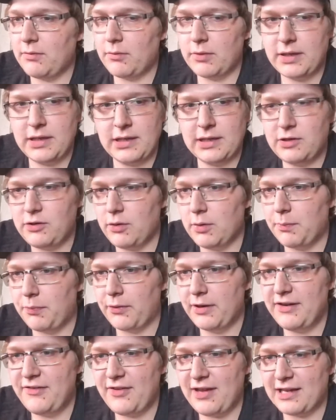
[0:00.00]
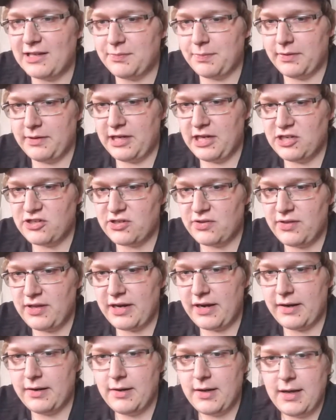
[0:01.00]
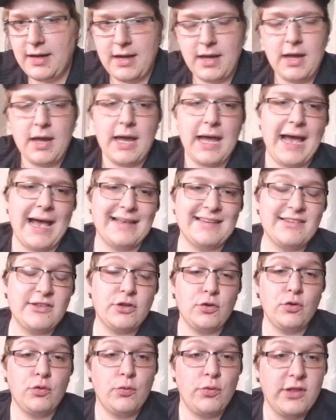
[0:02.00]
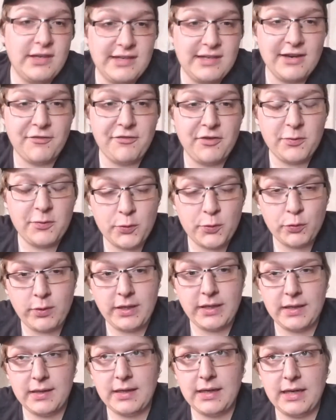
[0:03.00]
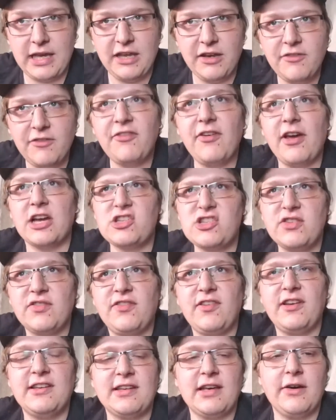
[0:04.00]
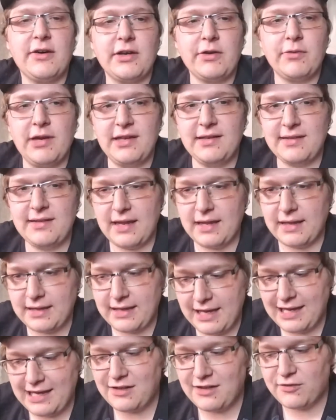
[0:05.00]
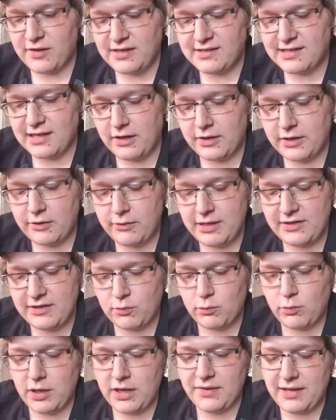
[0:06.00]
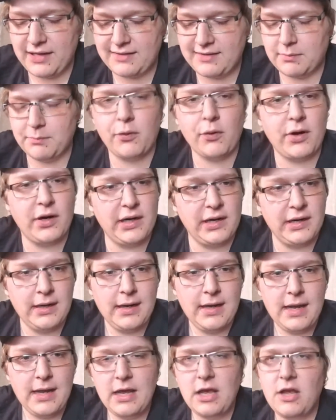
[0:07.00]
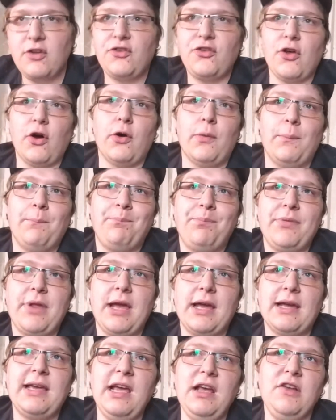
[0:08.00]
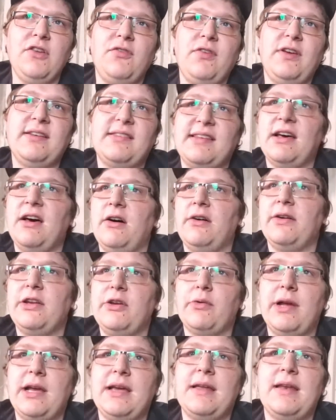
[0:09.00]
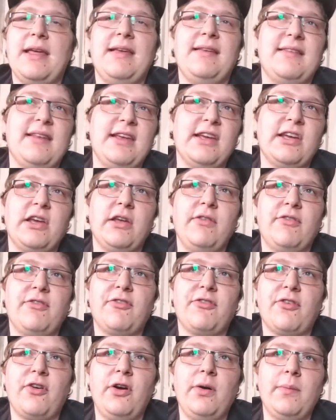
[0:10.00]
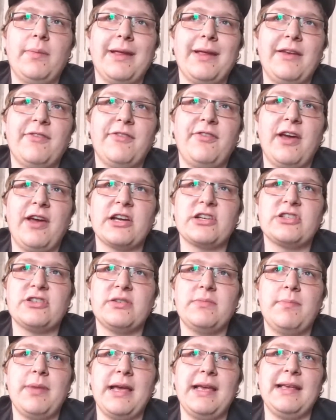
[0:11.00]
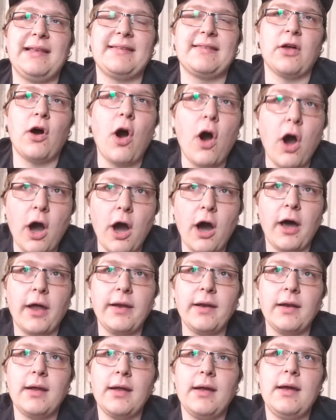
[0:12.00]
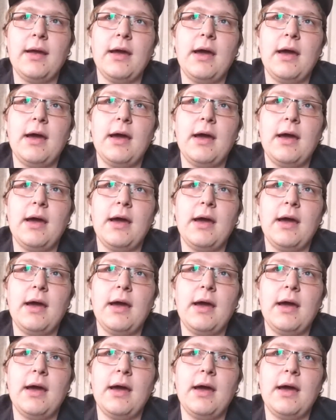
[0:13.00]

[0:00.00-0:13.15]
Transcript: and we're going to do a brief explanation there as to the difference between infection fatality rates and case fatality rates and why that's important. So a case fatality rate is a confirmed infection based on